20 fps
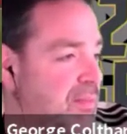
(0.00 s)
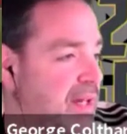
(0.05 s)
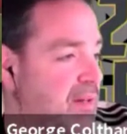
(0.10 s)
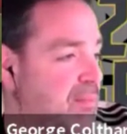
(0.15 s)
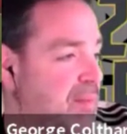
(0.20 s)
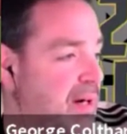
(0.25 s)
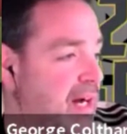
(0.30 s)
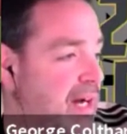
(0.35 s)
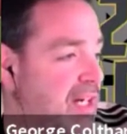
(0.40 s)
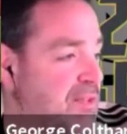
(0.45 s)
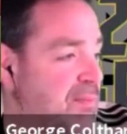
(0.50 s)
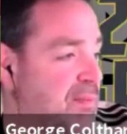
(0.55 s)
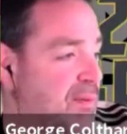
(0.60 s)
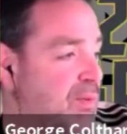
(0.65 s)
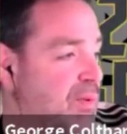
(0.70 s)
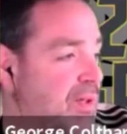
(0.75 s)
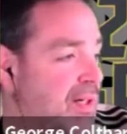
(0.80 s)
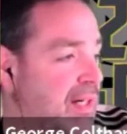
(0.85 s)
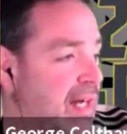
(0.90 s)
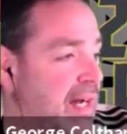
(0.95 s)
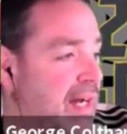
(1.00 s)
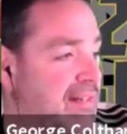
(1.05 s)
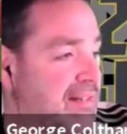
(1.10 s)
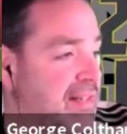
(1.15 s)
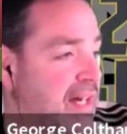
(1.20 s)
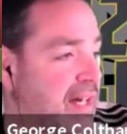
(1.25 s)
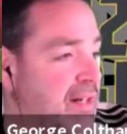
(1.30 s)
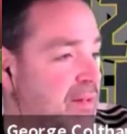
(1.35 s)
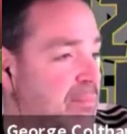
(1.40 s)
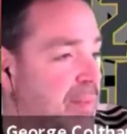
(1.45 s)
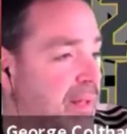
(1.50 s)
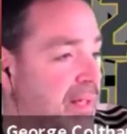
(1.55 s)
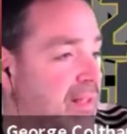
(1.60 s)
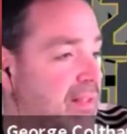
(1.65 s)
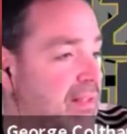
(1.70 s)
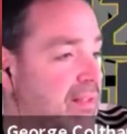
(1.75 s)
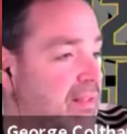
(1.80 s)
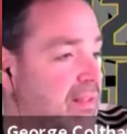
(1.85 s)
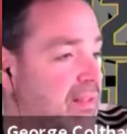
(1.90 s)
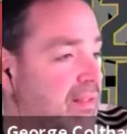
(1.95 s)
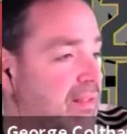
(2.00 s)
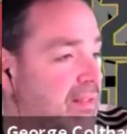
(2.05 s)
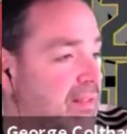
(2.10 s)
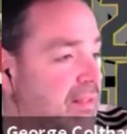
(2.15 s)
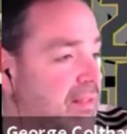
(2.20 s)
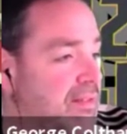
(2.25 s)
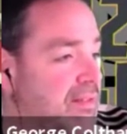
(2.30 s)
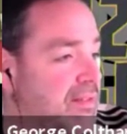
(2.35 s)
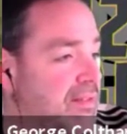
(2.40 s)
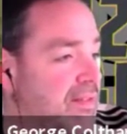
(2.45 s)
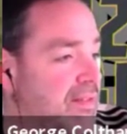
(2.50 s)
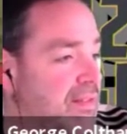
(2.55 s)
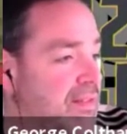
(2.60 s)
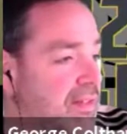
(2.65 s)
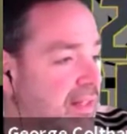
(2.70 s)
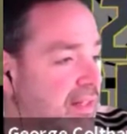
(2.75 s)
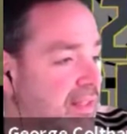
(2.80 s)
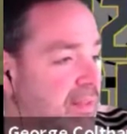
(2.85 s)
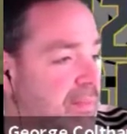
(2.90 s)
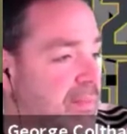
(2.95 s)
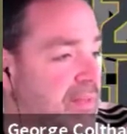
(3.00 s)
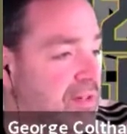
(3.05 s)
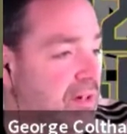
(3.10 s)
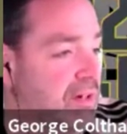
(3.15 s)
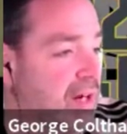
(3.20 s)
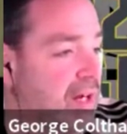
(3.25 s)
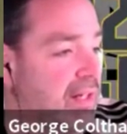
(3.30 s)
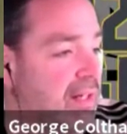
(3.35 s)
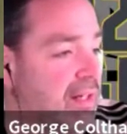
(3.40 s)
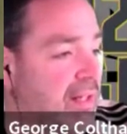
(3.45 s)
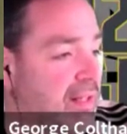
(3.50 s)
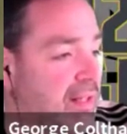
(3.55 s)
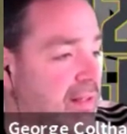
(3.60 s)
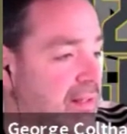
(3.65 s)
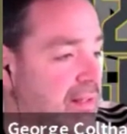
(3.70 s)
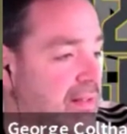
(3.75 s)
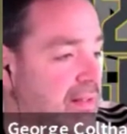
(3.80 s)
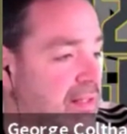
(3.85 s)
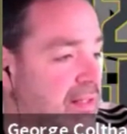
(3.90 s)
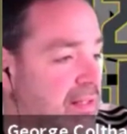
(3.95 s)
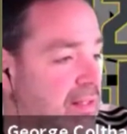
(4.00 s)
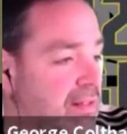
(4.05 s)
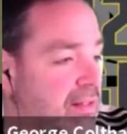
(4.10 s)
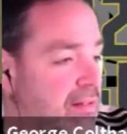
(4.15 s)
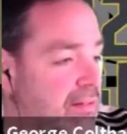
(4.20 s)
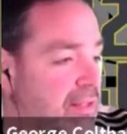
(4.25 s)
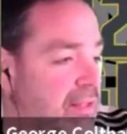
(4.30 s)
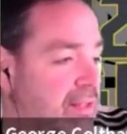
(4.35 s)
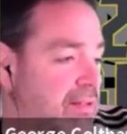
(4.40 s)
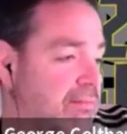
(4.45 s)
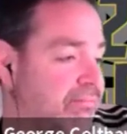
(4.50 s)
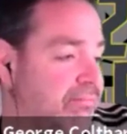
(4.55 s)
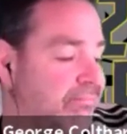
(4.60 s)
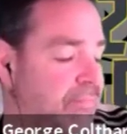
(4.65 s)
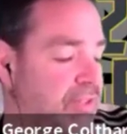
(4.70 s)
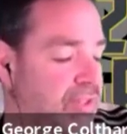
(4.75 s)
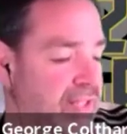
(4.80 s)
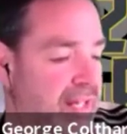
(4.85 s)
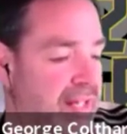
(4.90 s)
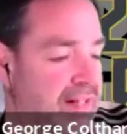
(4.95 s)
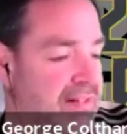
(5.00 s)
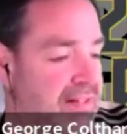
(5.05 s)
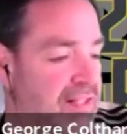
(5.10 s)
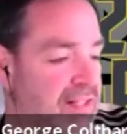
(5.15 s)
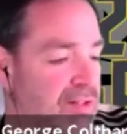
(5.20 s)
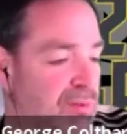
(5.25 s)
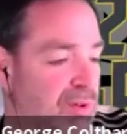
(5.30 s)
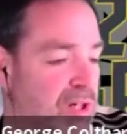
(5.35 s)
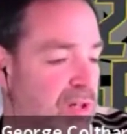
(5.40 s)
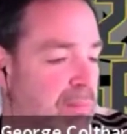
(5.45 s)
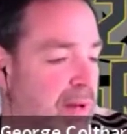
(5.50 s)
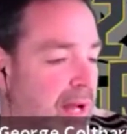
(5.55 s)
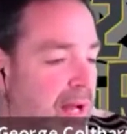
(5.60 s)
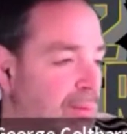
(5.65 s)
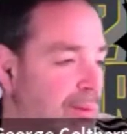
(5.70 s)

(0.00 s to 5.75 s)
box, but one guy's kind of bailing. And so he's like, let me try it. I think, you can't tell a running back where to